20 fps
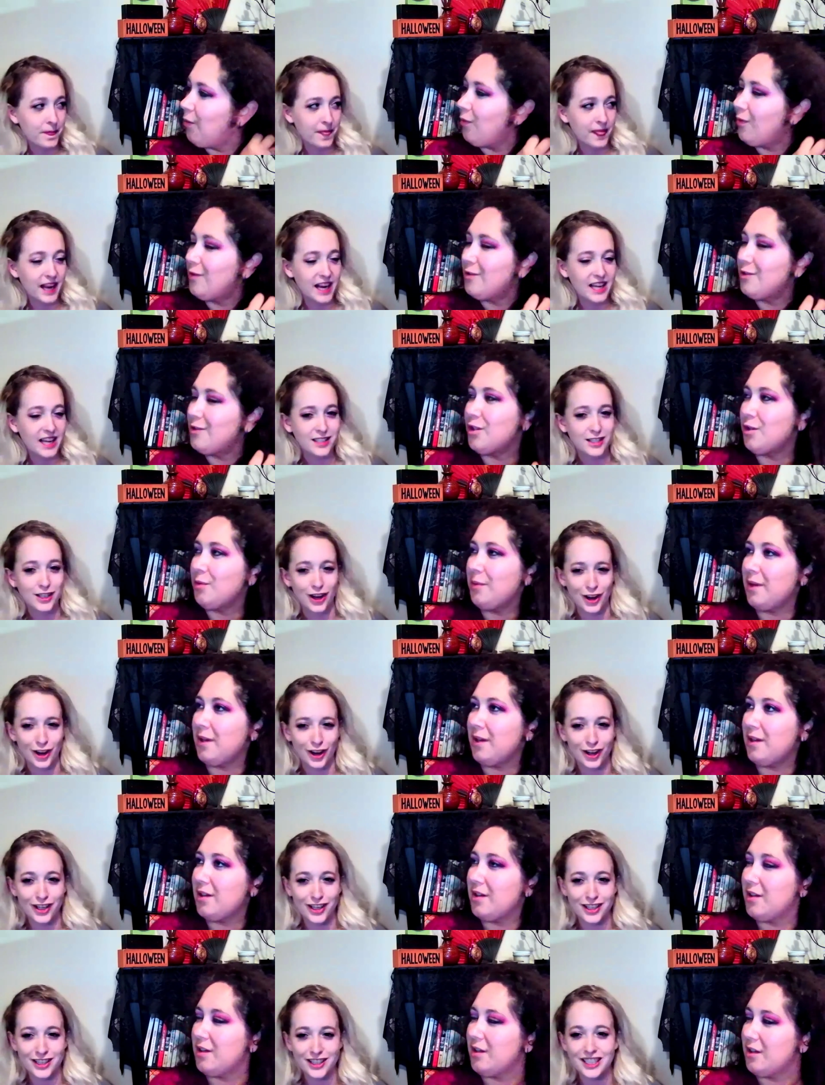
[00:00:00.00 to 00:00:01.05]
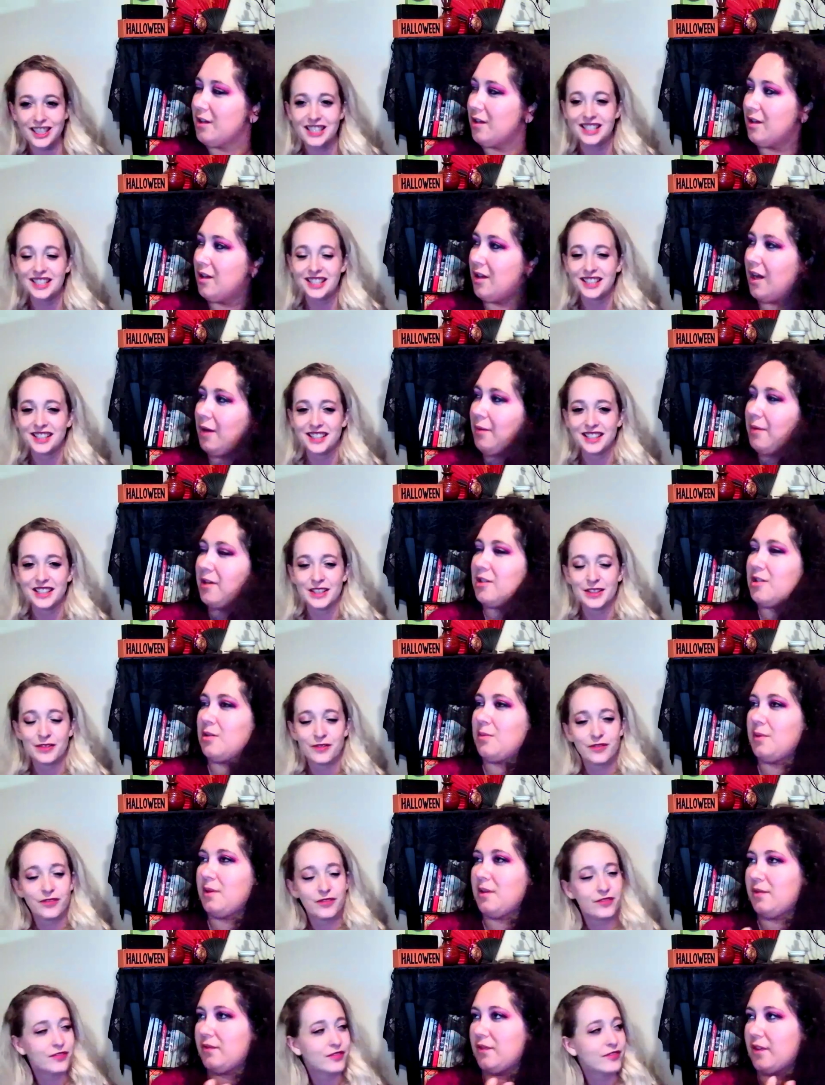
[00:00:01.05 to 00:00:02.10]
Speaker 1: Well, but it's to Carnage. Be, I mean, to
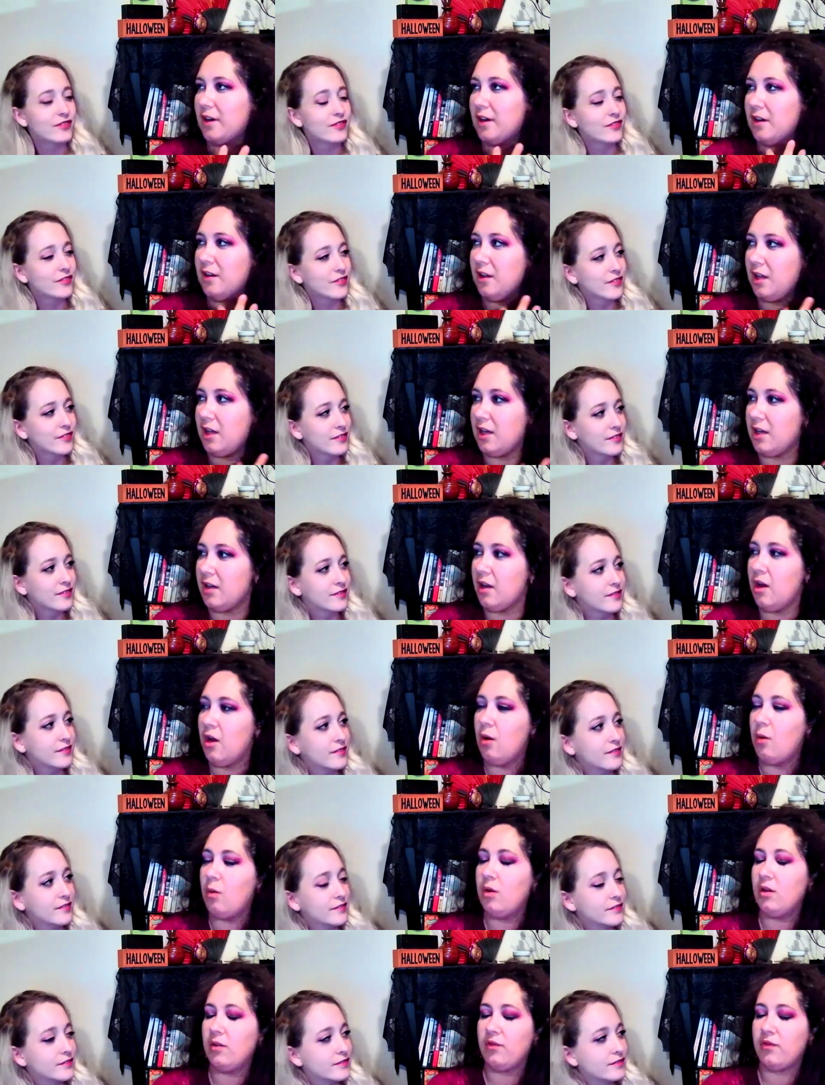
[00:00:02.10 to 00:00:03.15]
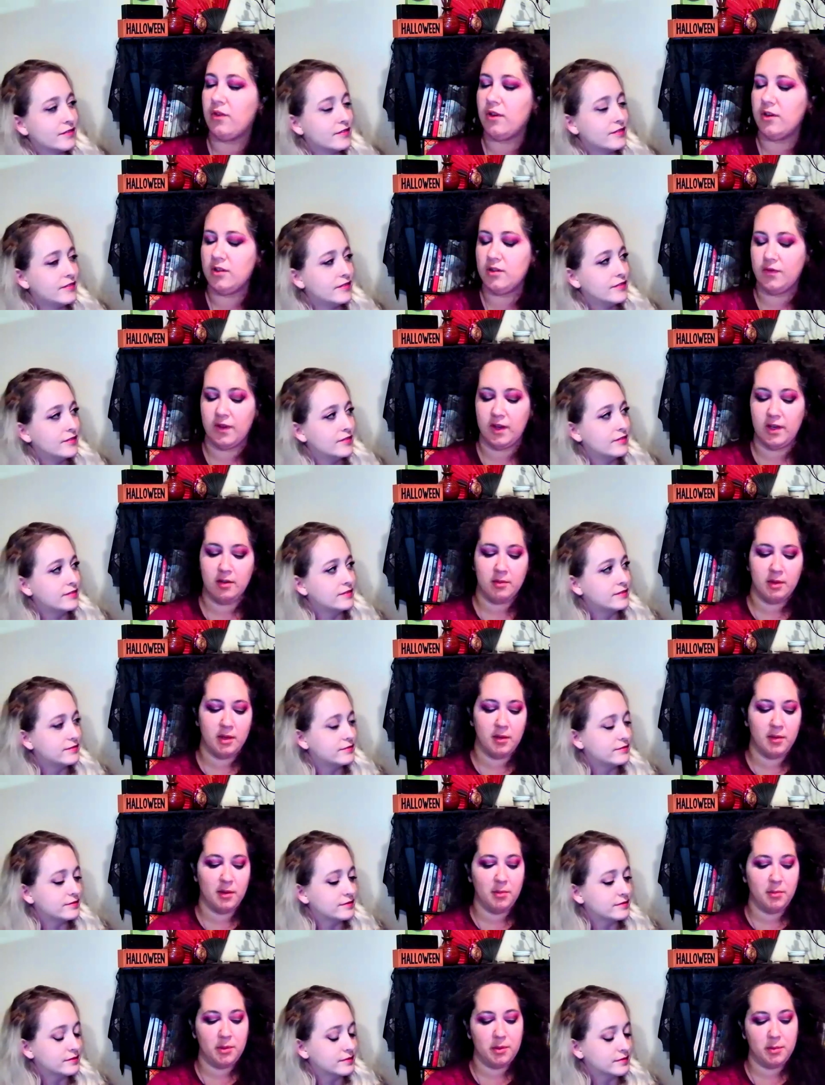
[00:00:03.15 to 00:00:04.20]
be fair, like when the first Venom came
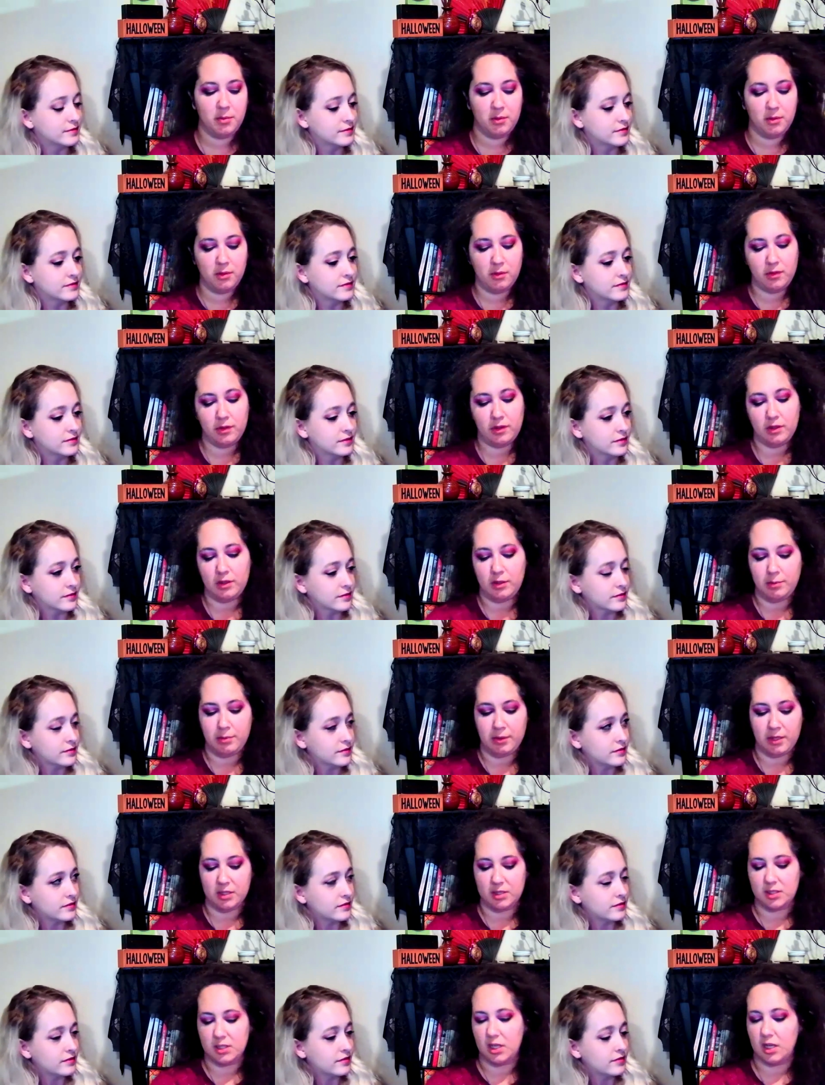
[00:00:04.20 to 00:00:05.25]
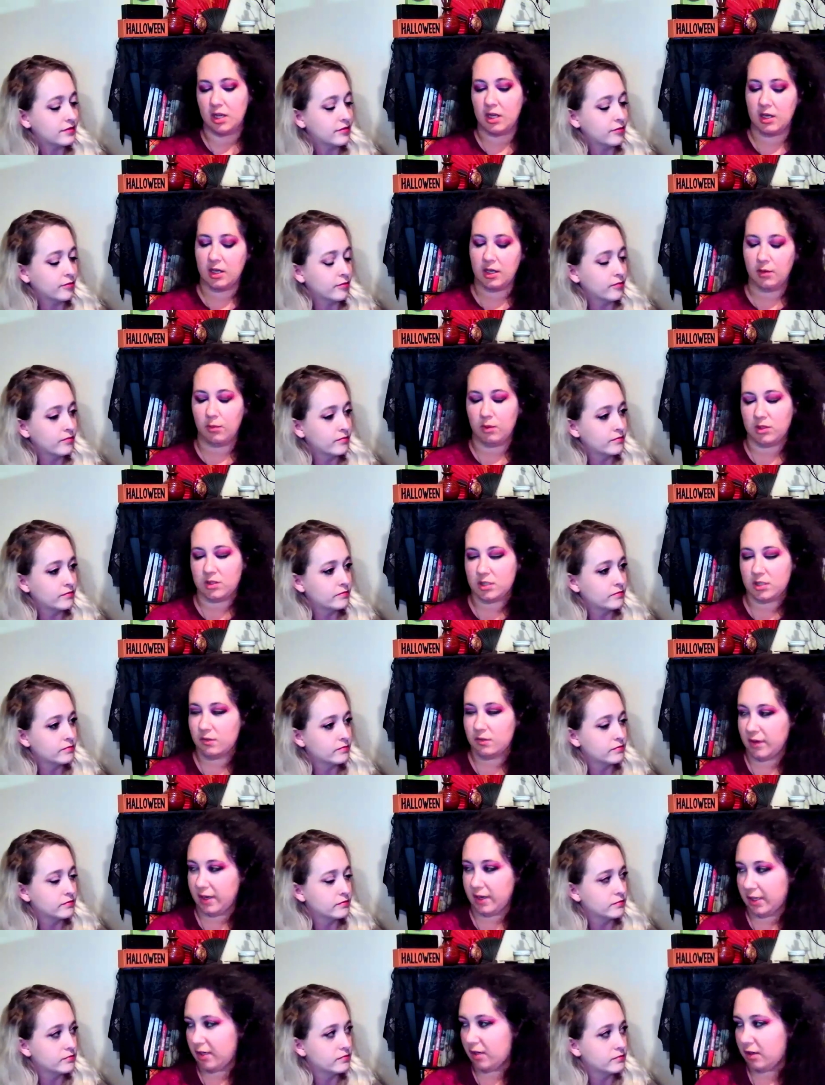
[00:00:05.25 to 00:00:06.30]
out, people were really pissed that it wasn't
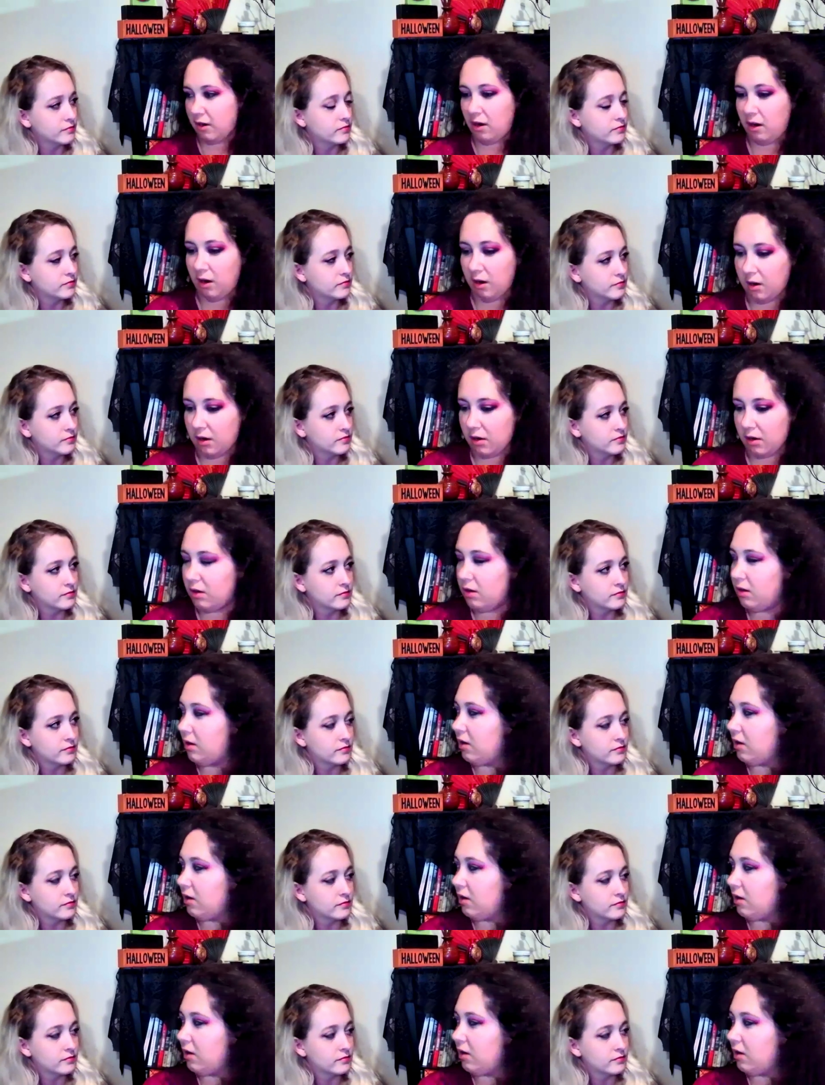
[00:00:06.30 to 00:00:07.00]
rated R.